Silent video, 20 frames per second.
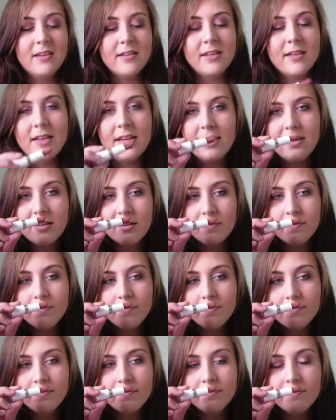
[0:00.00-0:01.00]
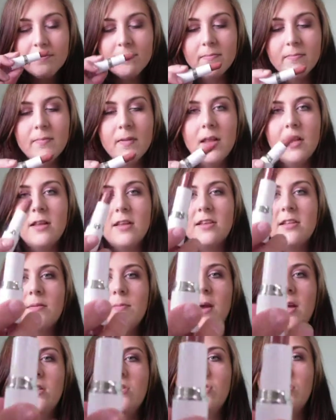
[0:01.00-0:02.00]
So they smell